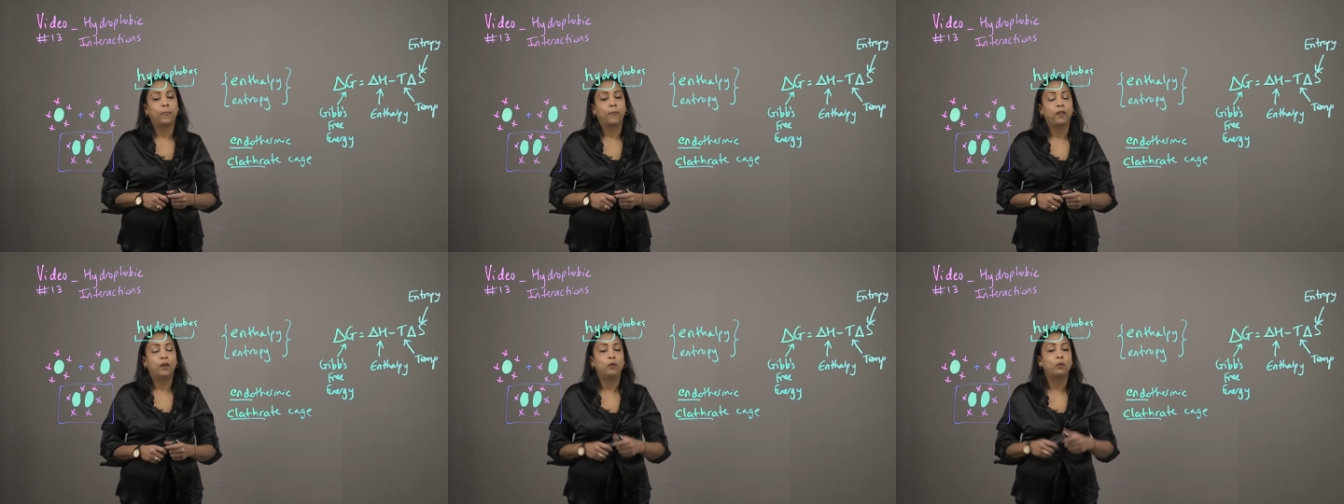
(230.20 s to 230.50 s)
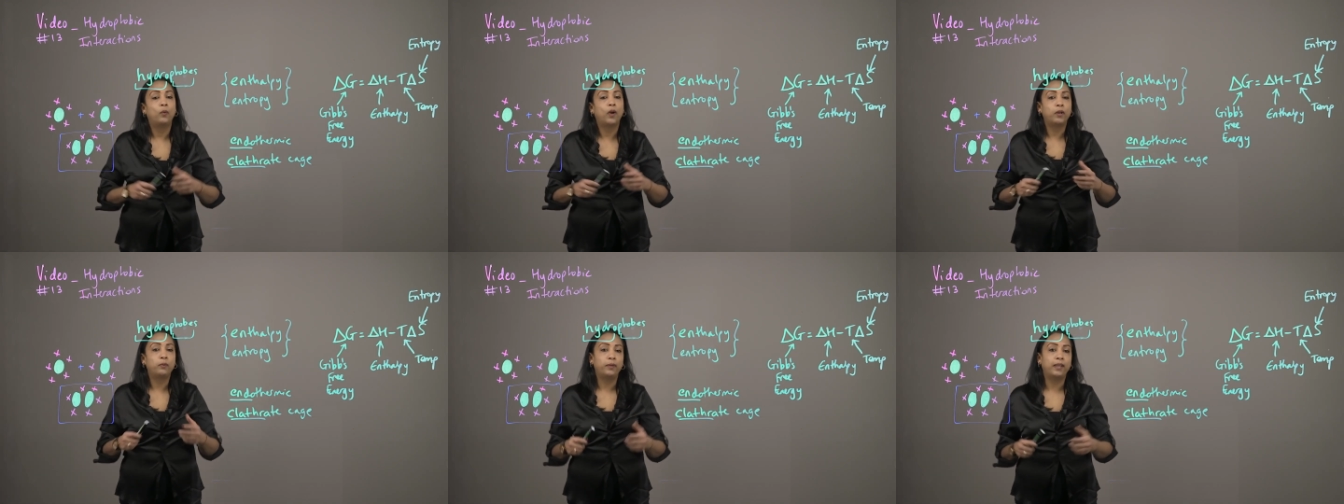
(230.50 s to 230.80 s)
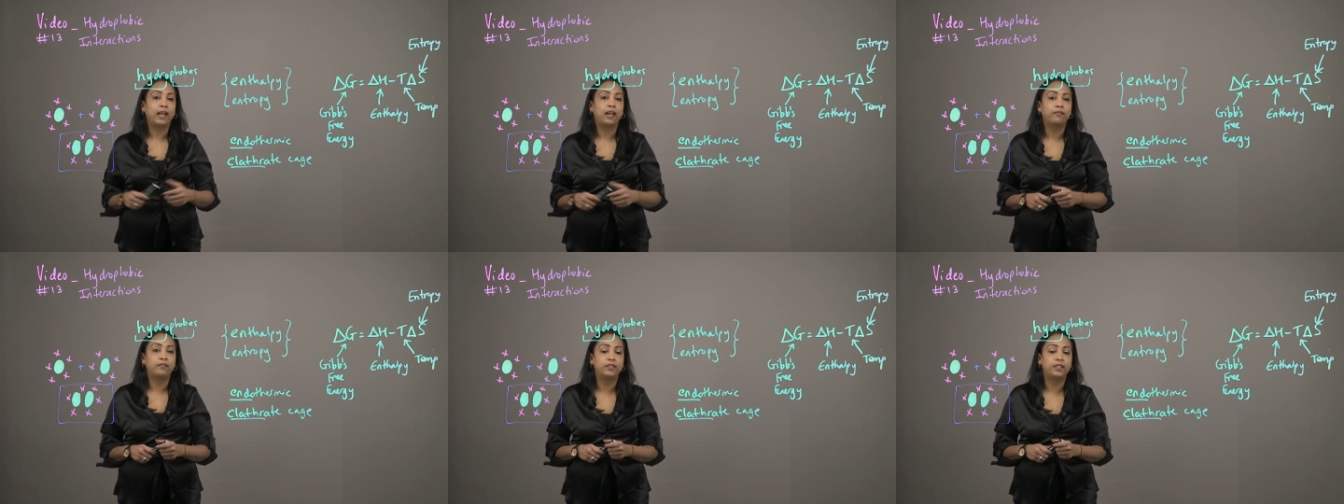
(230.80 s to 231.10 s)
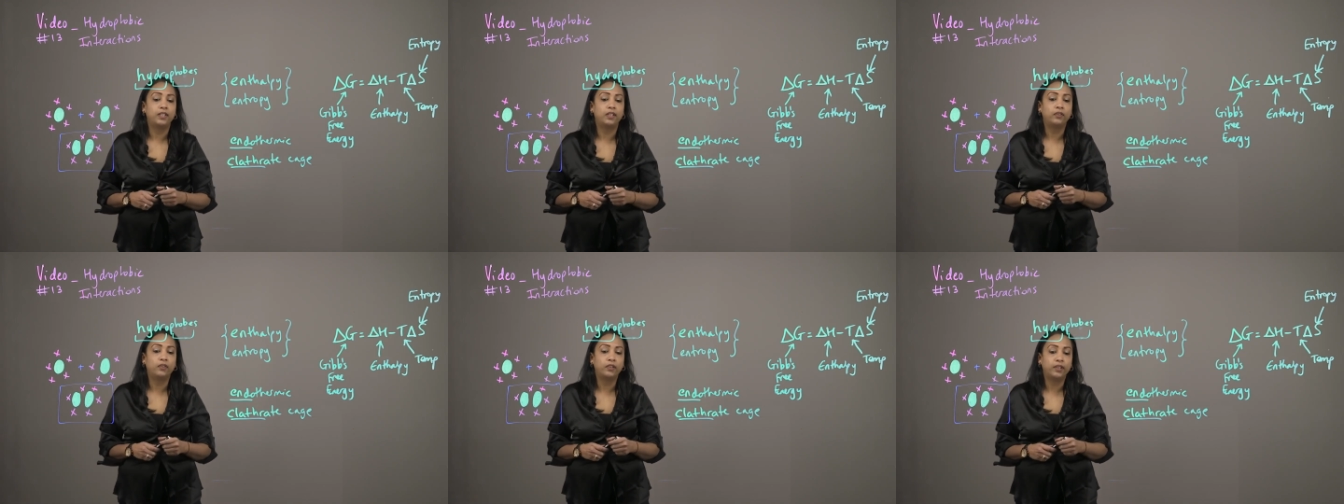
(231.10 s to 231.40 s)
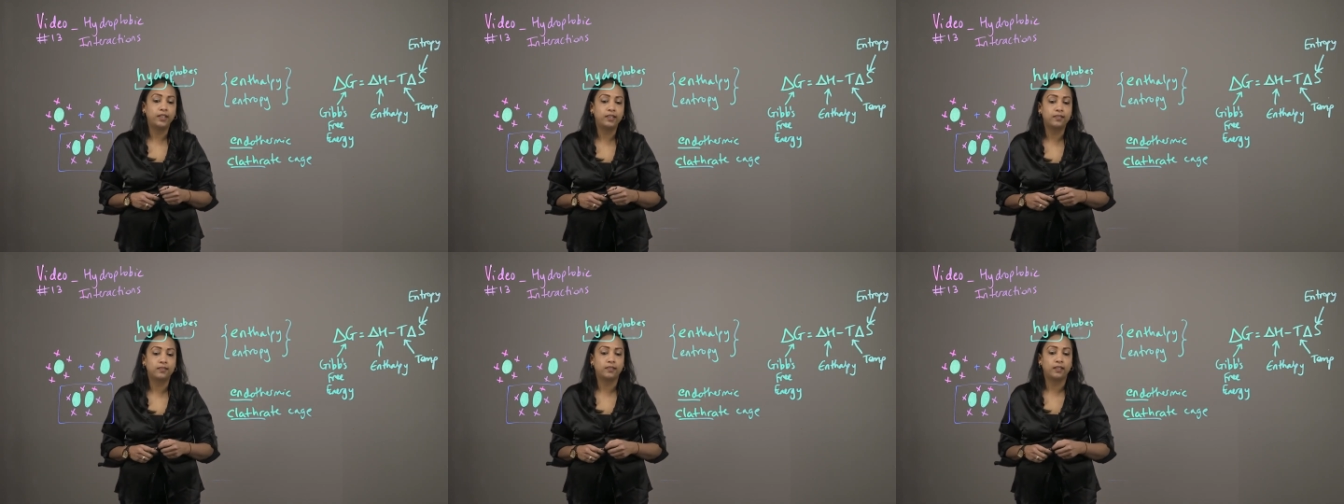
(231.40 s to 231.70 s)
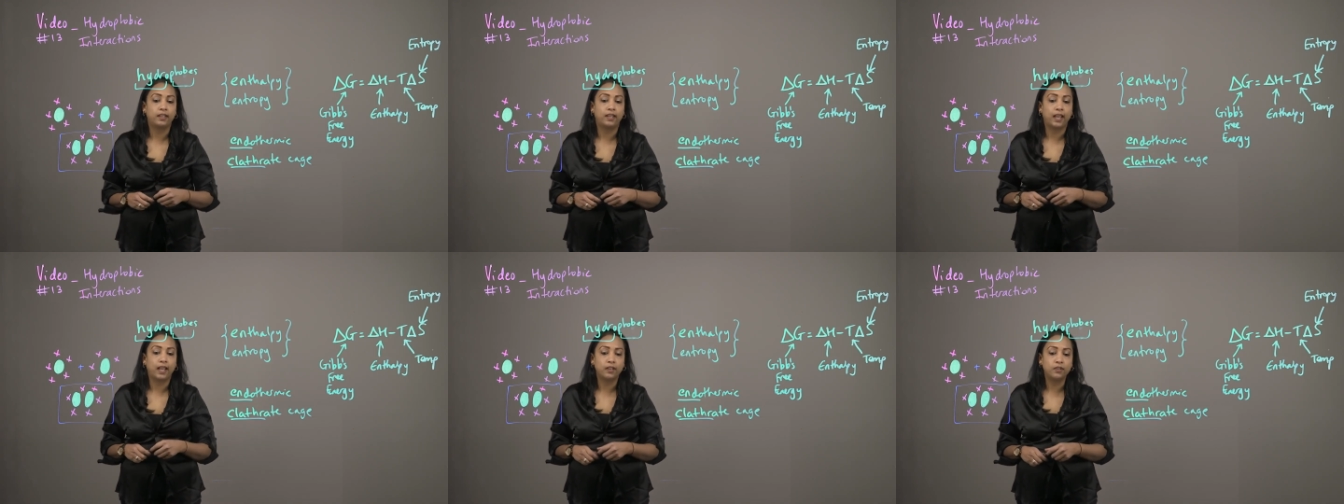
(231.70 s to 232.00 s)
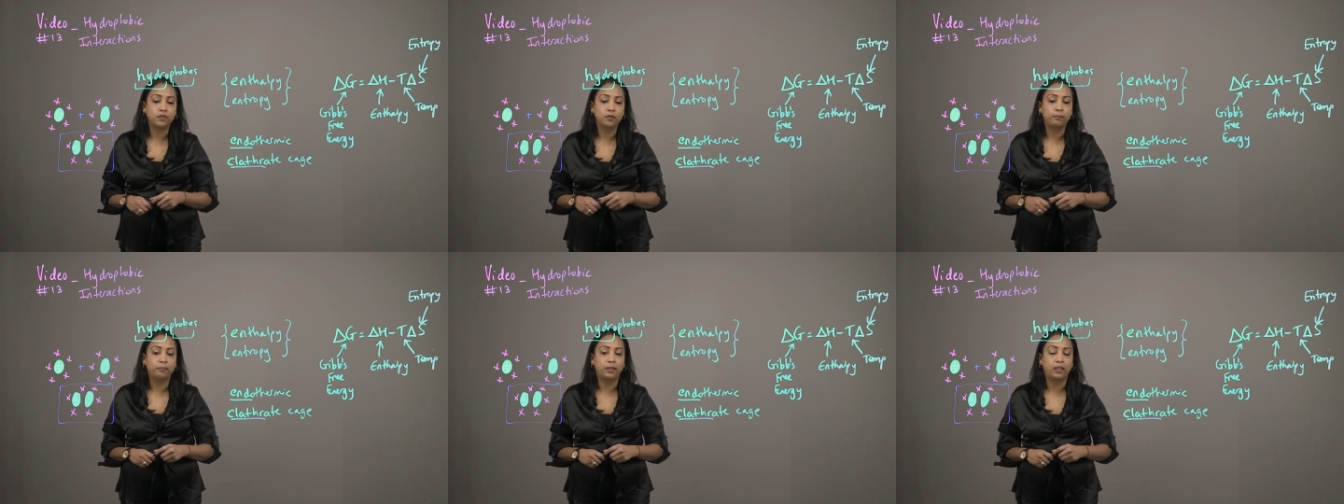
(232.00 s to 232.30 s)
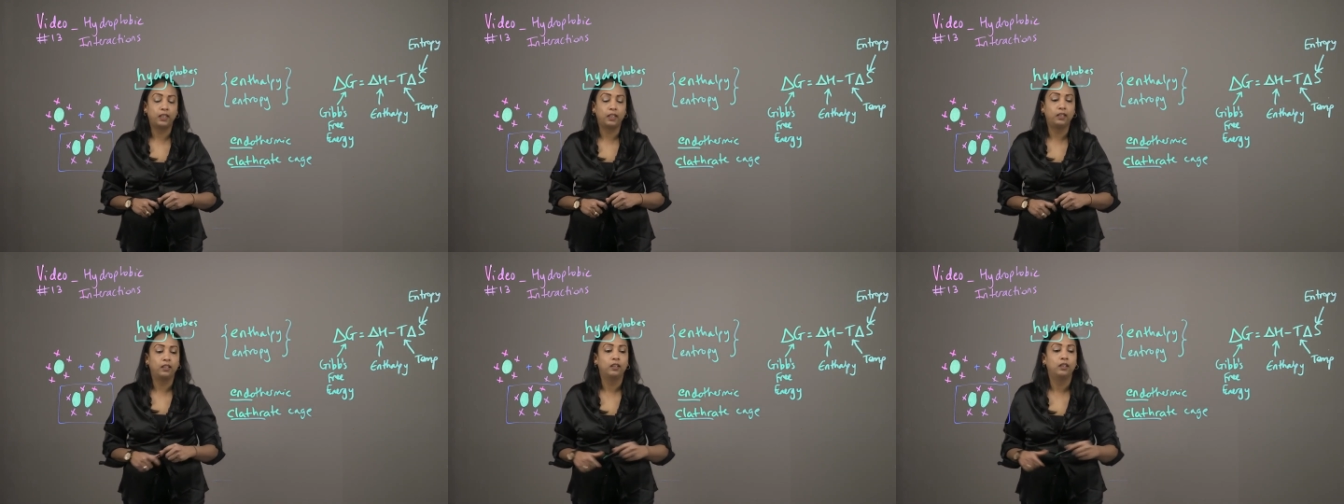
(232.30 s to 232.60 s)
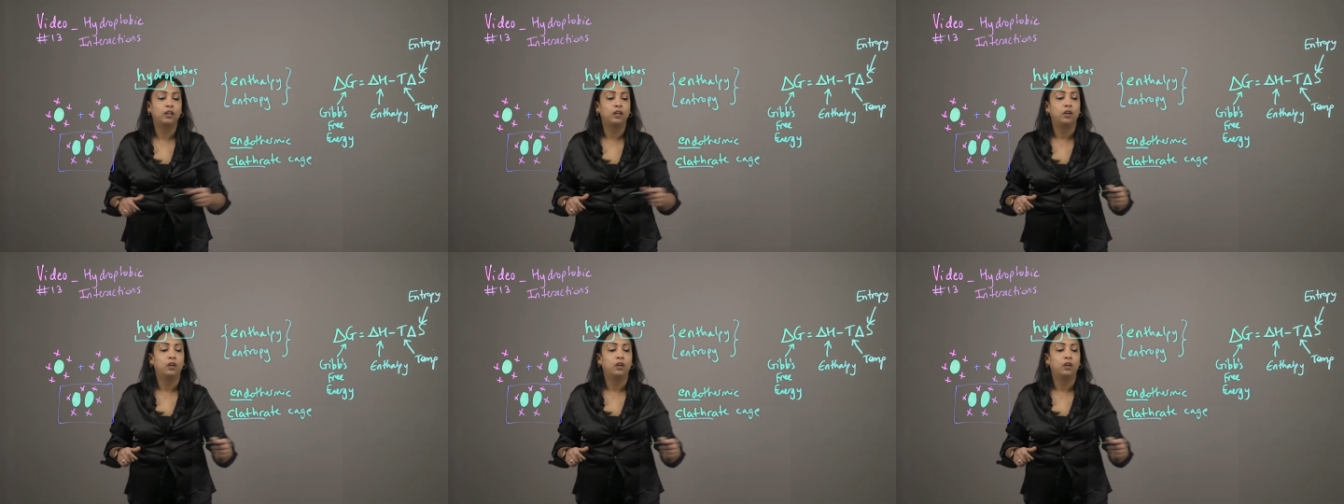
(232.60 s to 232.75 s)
When we have a decrease in entropy,